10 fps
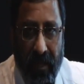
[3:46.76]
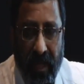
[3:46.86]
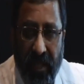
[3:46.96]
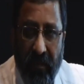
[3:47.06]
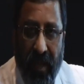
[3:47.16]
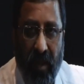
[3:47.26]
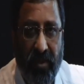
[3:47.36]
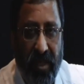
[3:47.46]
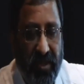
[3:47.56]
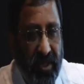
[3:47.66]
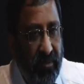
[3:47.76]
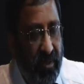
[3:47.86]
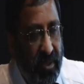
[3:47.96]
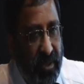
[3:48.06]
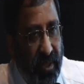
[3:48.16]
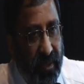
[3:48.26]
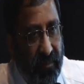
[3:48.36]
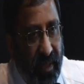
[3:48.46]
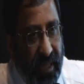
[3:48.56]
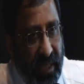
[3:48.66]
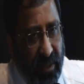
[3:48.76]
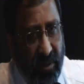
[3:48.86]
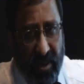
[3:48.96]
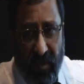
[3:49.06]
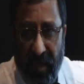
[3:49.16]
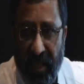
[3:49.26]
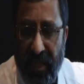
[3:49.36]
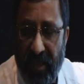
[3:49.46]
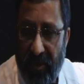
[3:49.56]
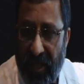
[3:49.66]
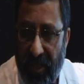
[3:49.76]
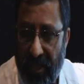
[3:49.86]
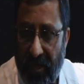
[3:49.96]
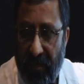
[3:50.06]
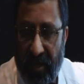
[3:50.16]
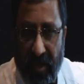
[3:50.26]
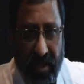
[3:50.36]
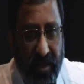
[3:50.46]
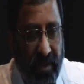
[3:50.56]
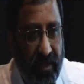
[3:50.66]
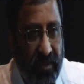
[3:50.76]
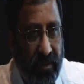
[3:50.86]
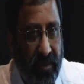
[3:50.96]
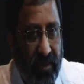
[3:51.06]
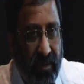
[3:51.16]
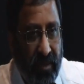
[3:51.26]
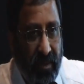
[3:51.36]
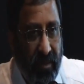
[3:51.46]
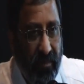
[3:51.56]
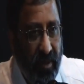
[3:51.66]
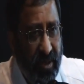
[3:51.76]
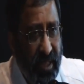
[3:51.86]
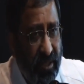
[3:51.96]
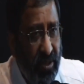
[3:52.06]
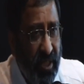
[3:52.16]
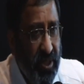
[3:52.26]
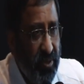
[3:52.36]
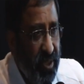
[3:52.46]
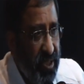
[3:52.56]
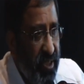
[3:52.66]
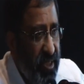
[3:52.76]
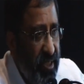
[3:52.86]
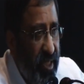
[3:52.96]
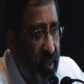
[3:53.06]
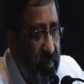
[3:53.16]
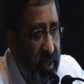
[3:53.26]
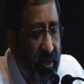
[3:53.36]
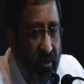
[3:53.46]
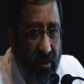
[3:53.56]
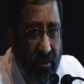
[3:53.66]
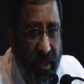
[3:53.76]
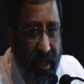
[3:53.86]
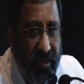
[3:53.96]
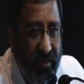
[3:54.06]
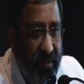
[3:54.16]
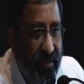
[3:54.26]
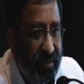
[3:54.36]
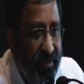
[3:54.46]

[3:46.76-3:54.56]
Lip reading: That day my observation was I need to do something in education because I thought education is corrupting, ruining,